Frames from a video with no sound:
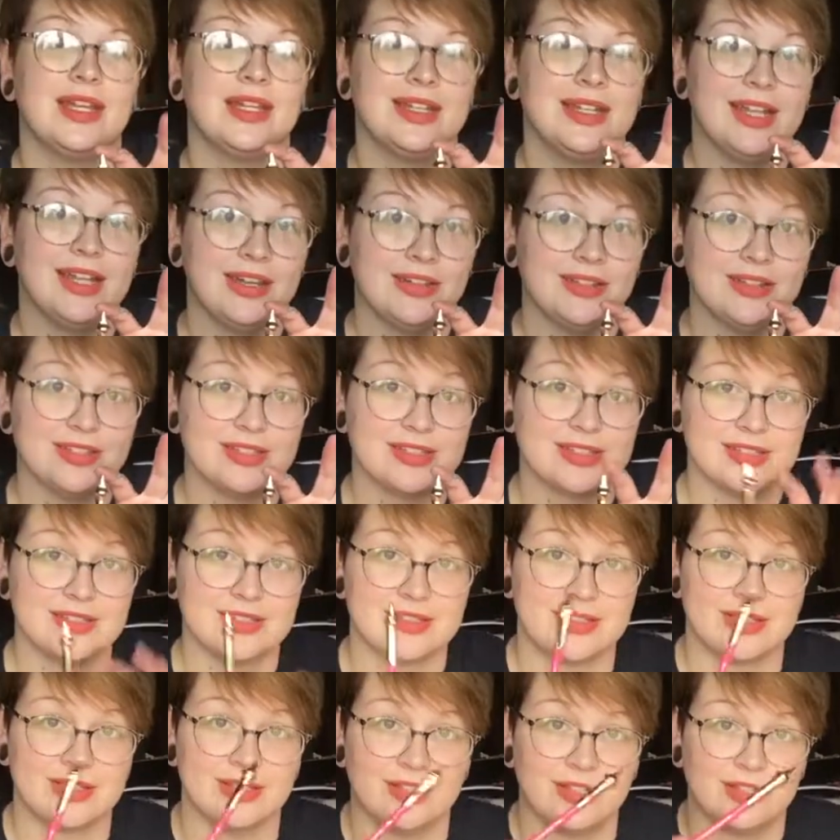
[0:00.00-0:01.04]
Now this
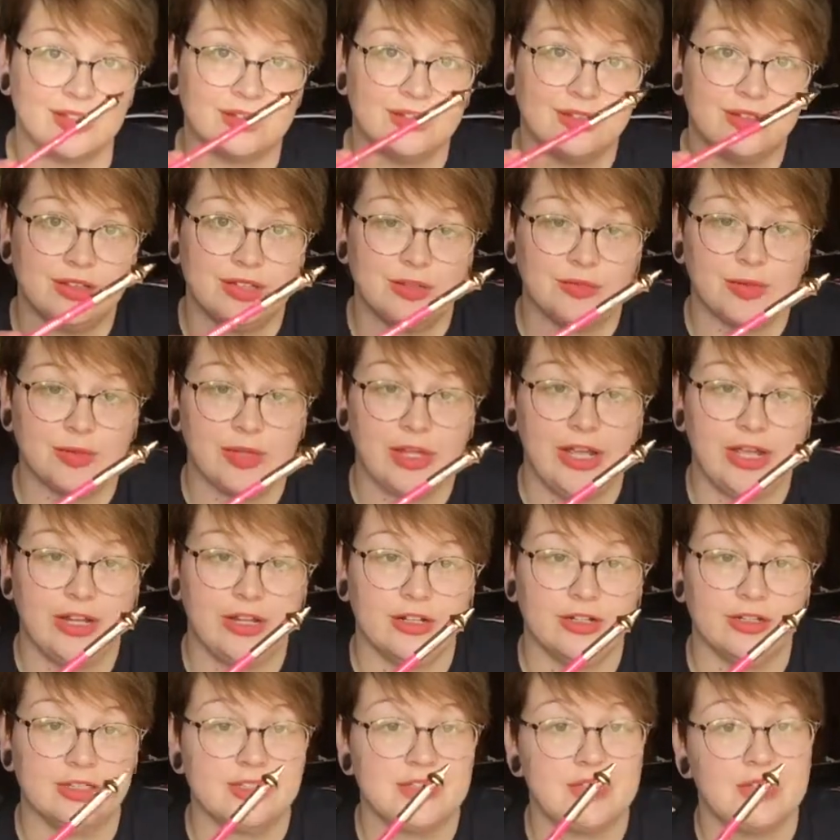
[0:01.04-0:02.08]
is the lip
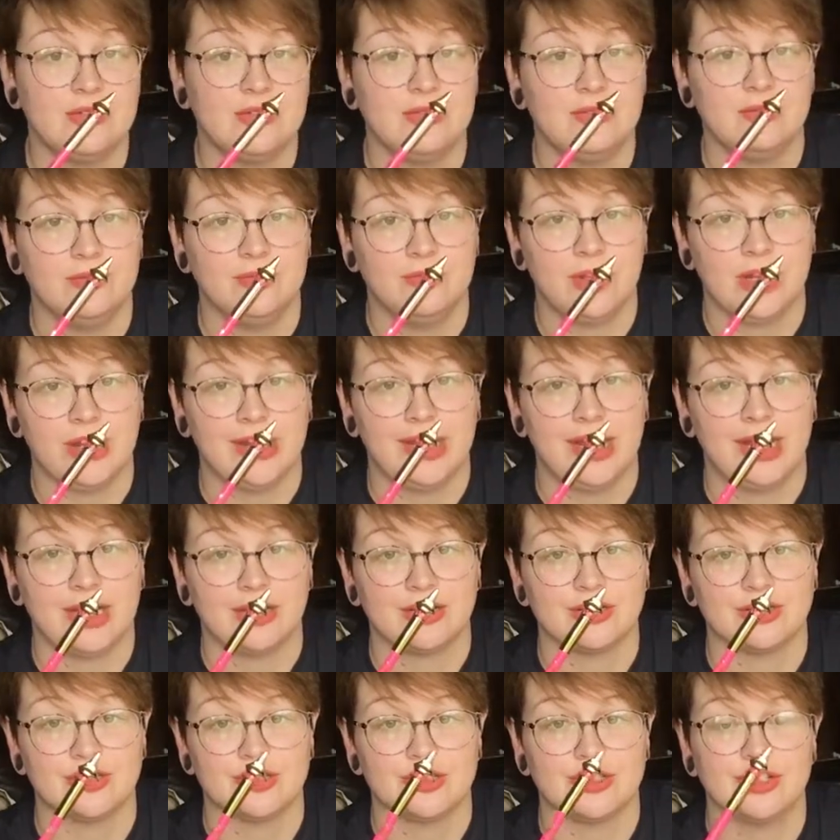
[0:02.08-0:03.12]
liner. It's very
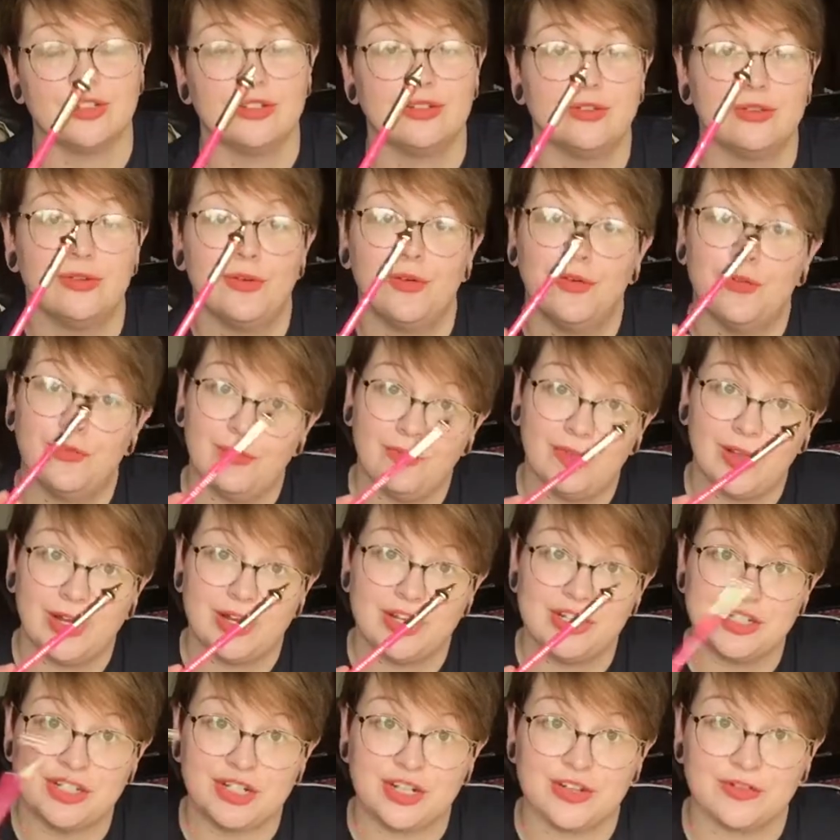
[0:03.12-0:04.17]
extra,
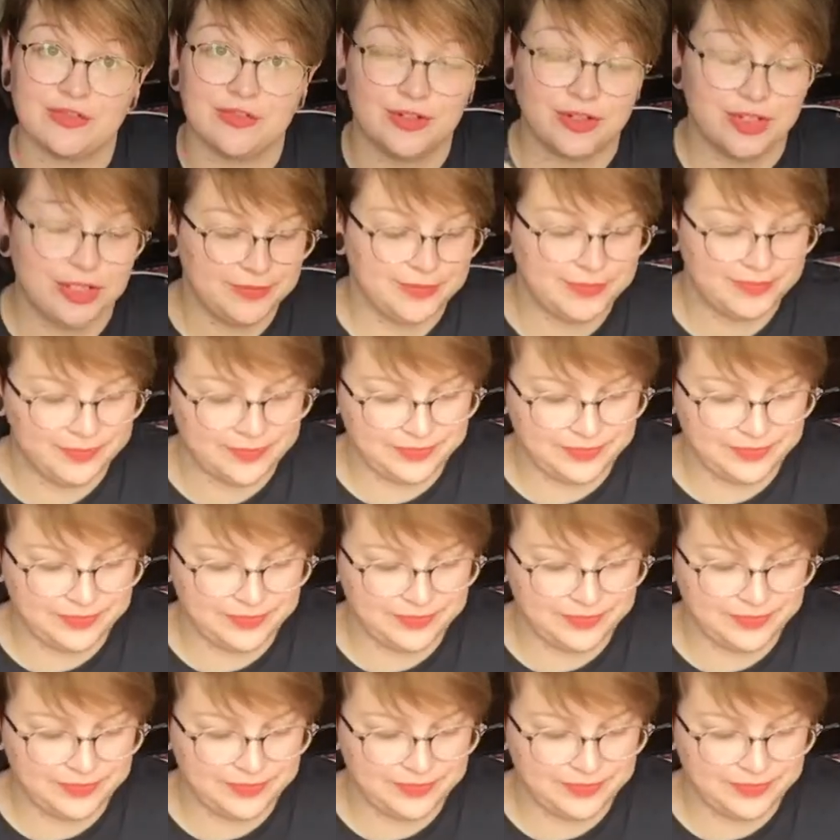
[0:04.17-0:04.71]
very Jeffree.